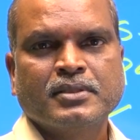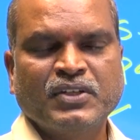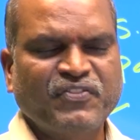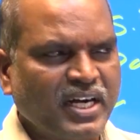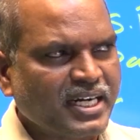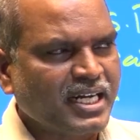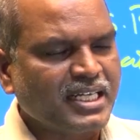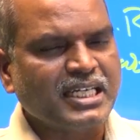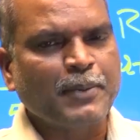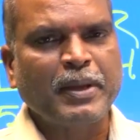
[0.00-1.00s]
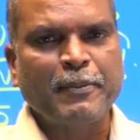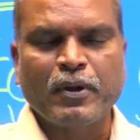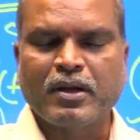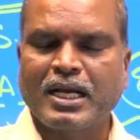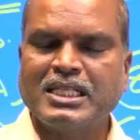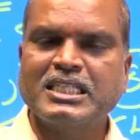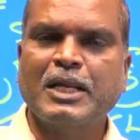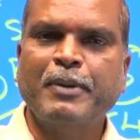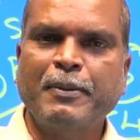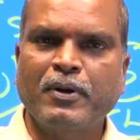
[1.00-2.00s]
Different religion people,
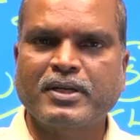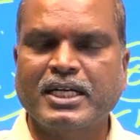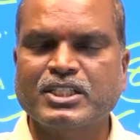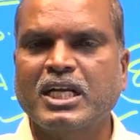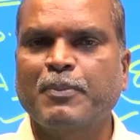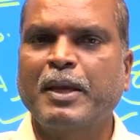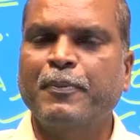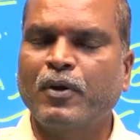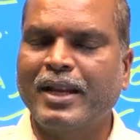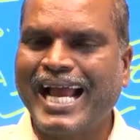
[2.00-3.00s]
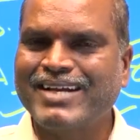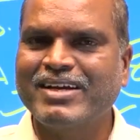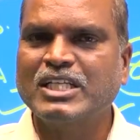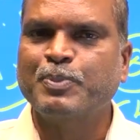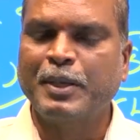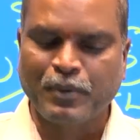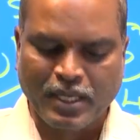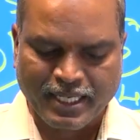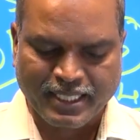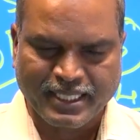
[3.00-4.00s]
culture people, traditional people, language people
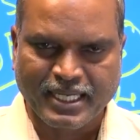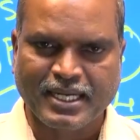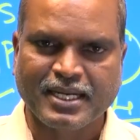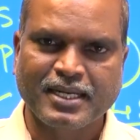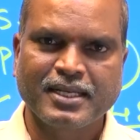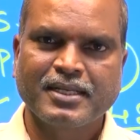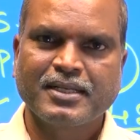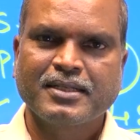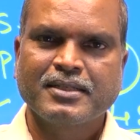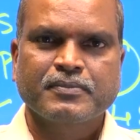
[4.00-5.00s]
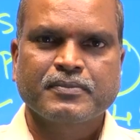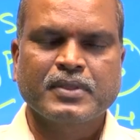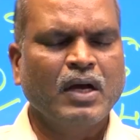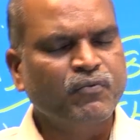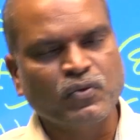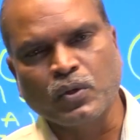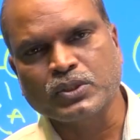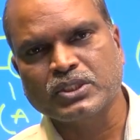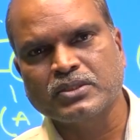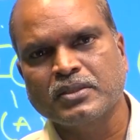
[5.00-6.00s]
are here. Of
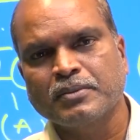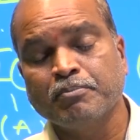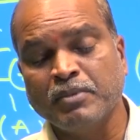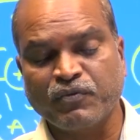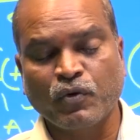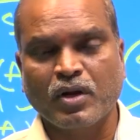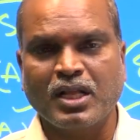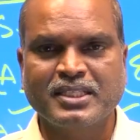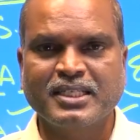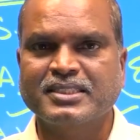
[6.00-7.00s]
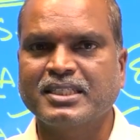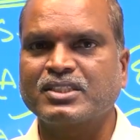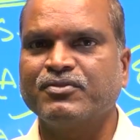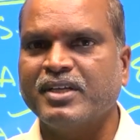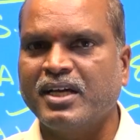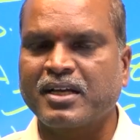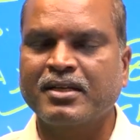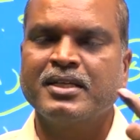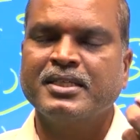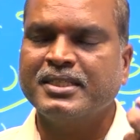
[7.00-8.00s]
course, before all these things we
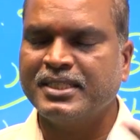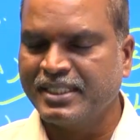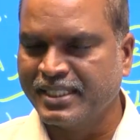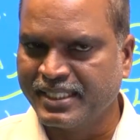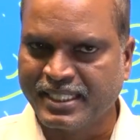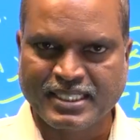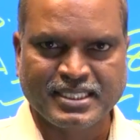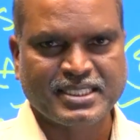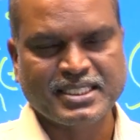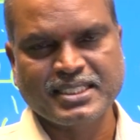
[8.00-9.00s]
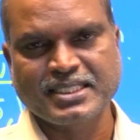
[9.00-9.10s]
are Indians.